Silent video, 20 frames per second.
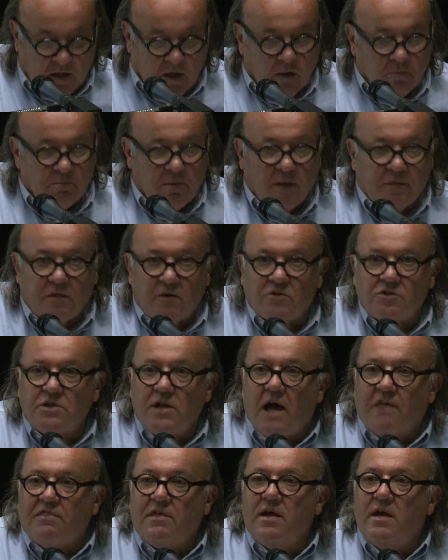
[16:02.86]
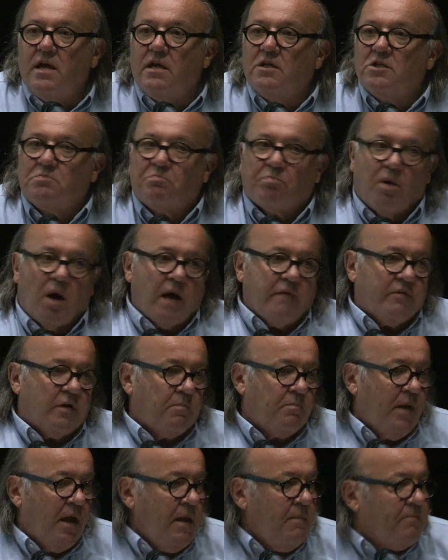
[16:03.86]
But there's nothing in his private
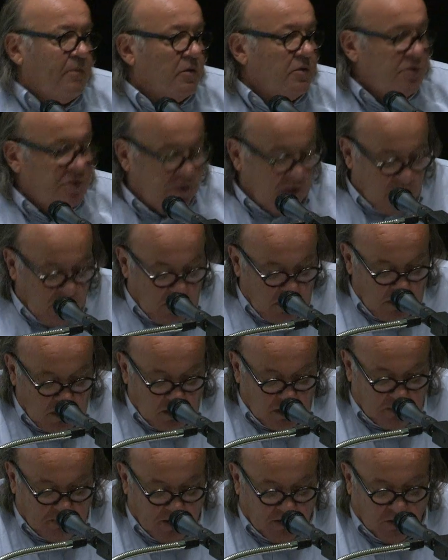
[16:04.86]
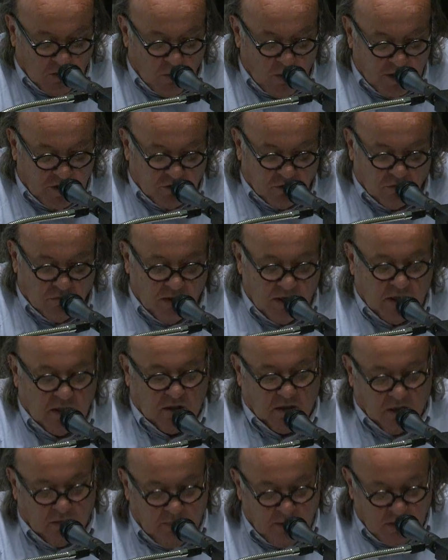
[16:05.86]
papers, I spent the winter reading
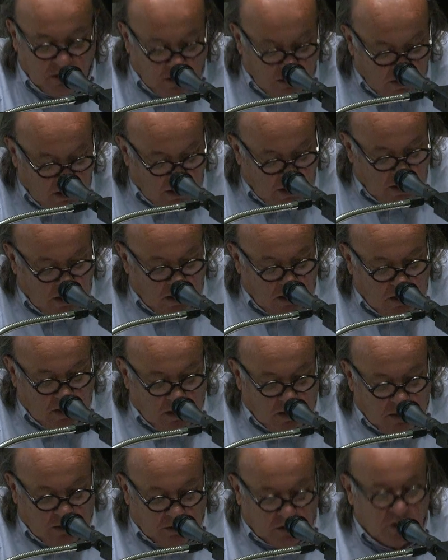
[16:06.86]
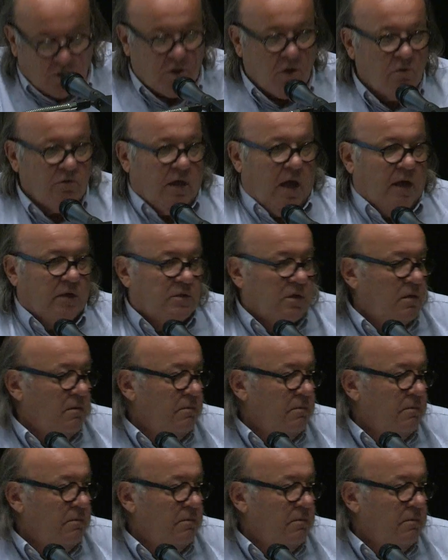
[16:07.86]
them, to show that.